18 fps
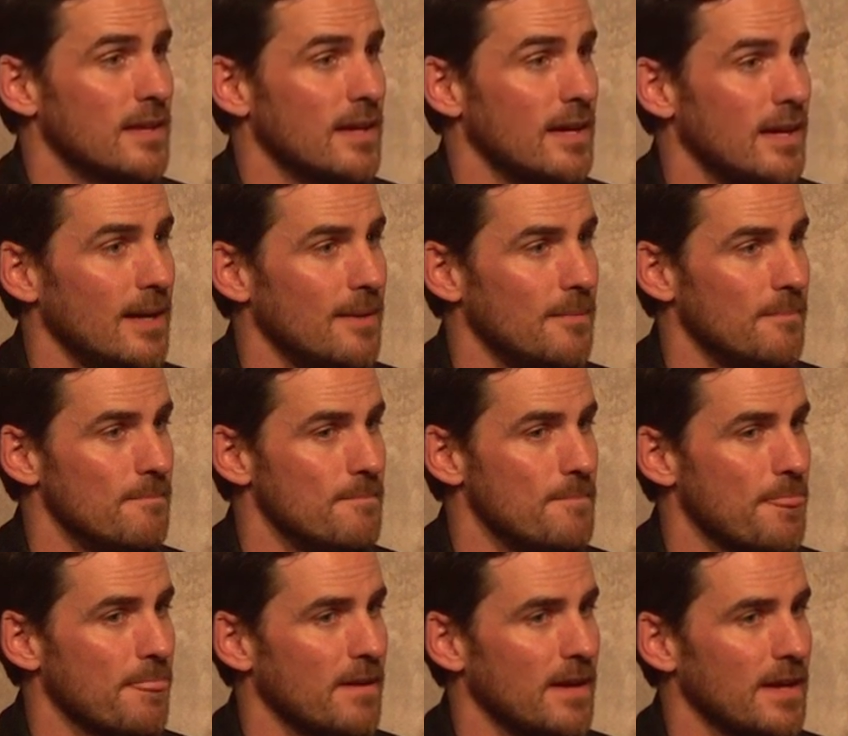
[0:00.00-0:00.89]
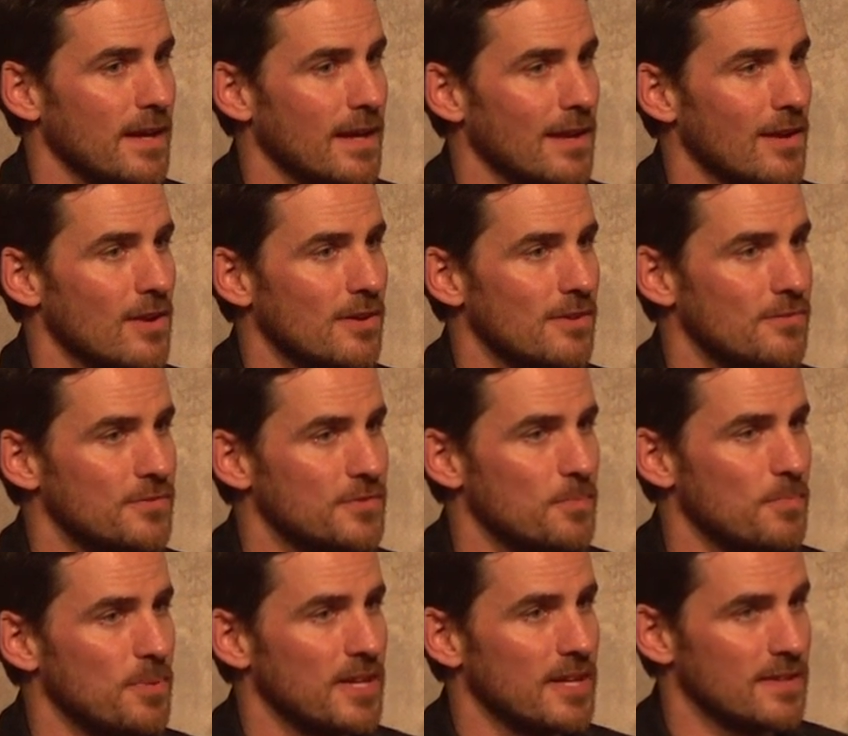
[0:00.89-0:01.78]
And I
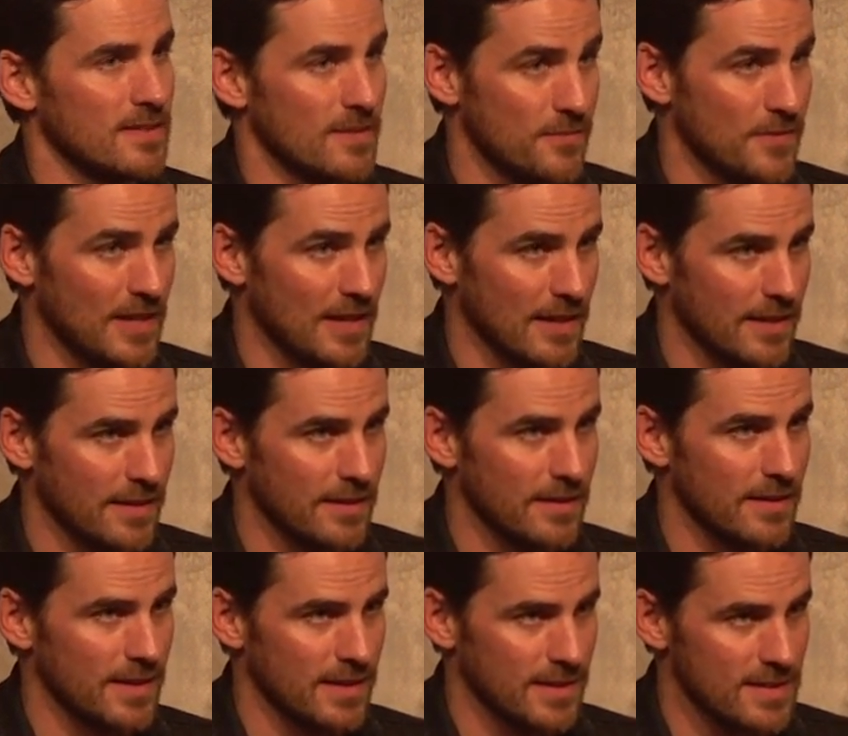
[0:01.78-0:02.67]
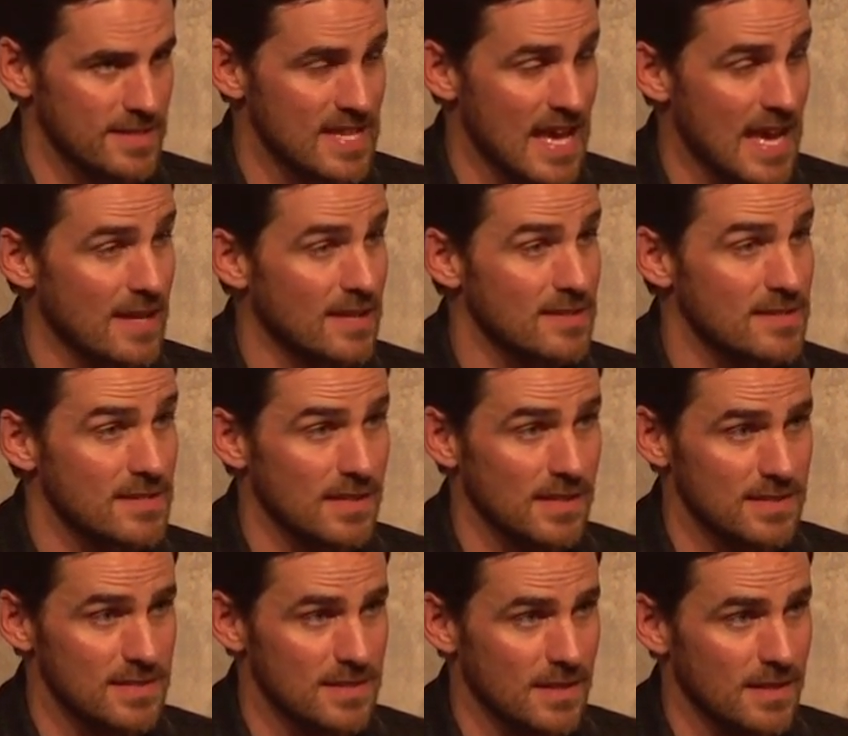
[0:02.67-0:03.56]
loved being the villain in the second
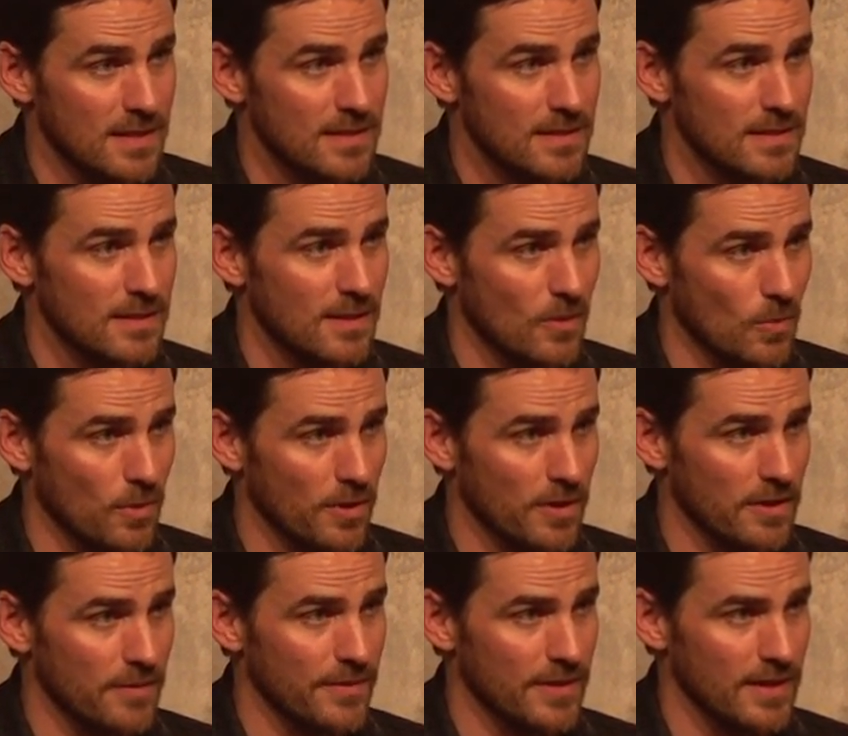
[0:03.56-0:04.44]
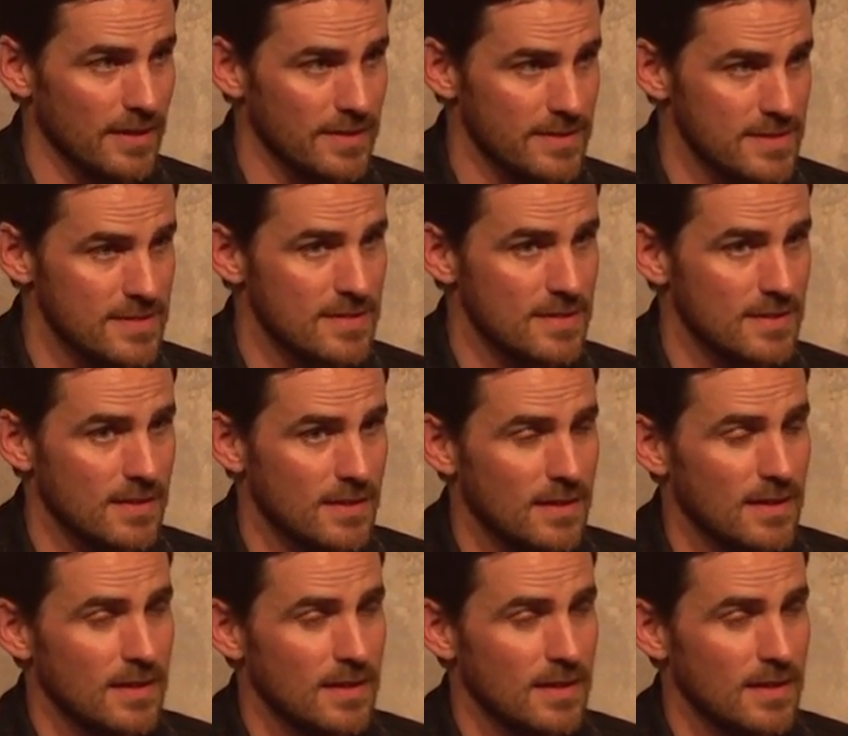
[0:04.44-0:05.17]
season, or one of the villains.